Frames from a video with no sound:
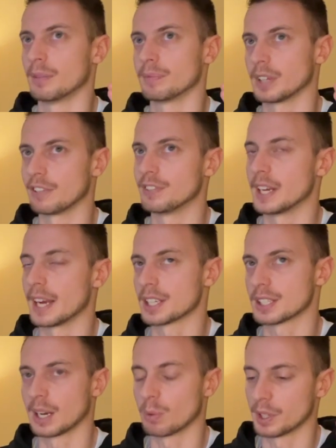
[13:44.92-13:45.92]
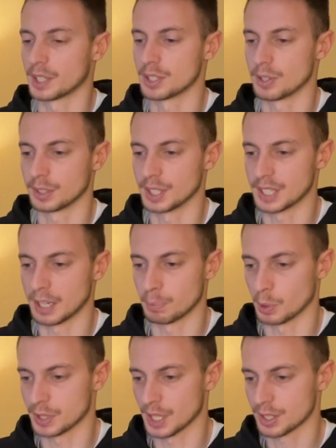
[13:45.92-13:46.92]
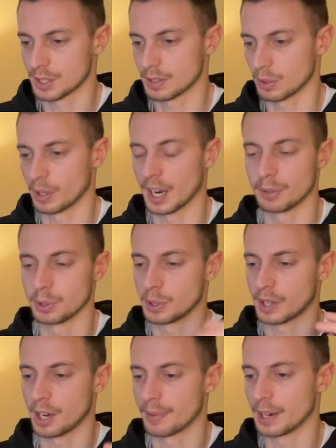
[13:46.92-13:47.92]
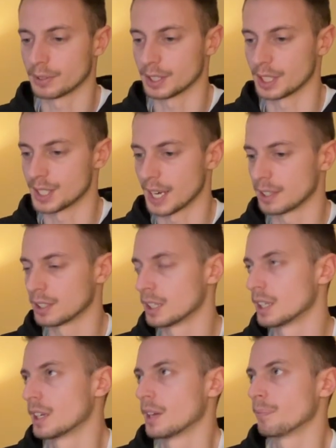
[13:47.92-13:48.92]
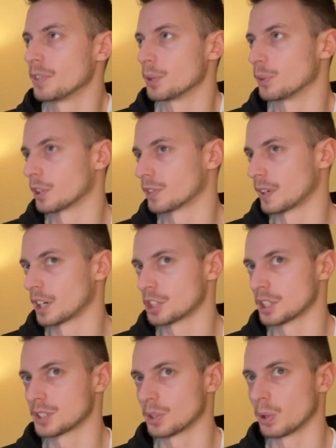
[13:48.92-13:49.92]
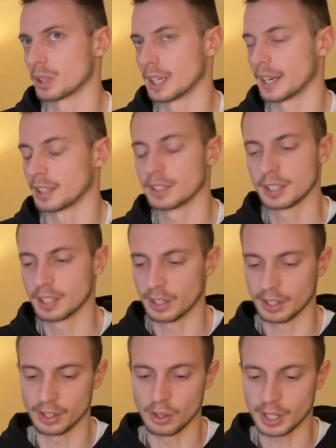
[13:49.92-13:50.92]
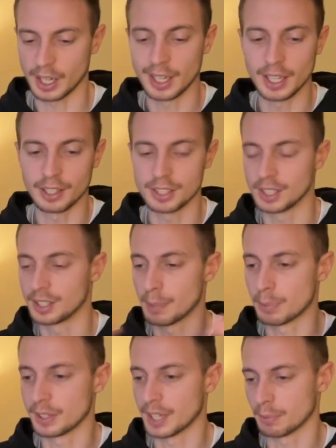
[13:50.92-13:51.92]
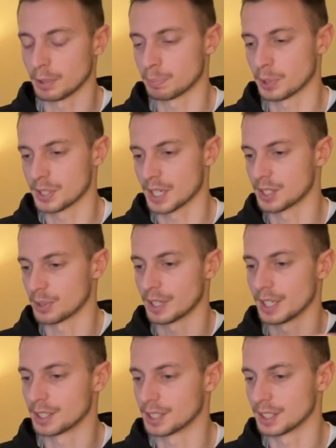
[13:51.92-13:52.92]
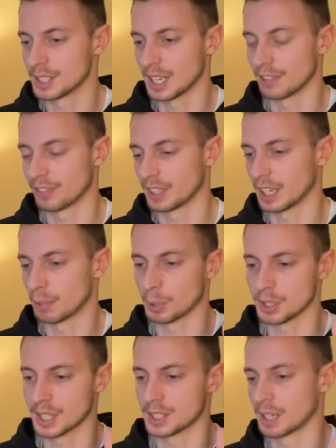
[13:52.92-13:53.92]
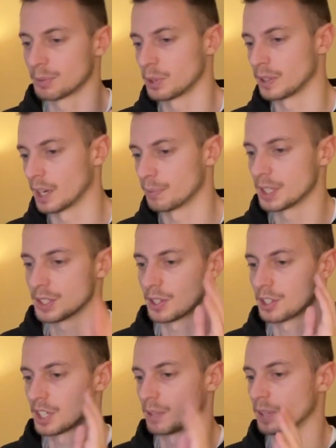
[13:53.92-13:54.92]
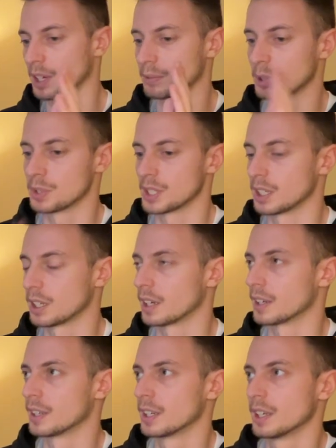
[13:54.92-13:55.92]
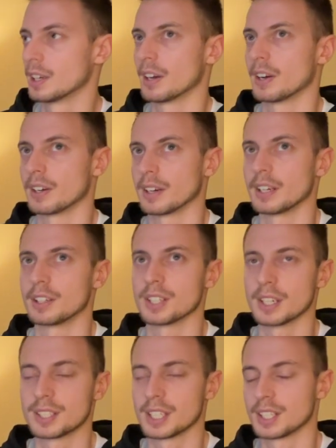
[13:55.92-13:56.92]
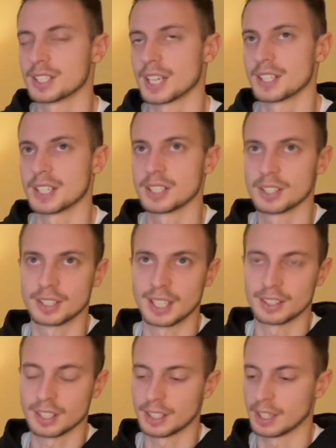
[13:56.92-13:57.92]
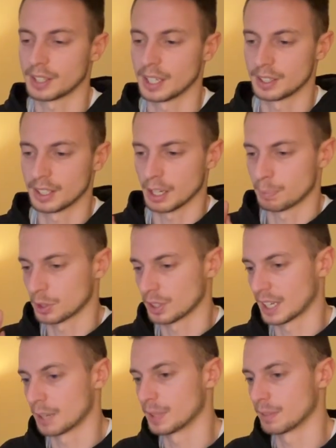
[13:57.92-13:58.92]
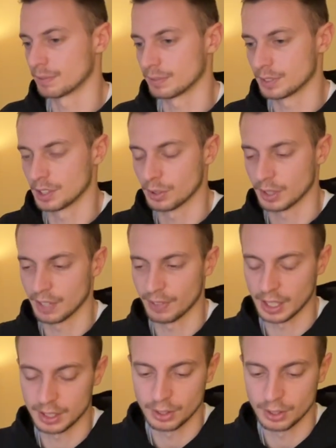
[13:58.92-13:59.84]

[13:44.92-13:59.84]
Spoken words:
if they ask like what is your design process or how do you carry out a design, you don't want to just talk like okay, here is the double diamond process, or here is the design thinking process, I'm doing a research, I'm using synthesizing the data, then creating a prototype, then, you know, giving it to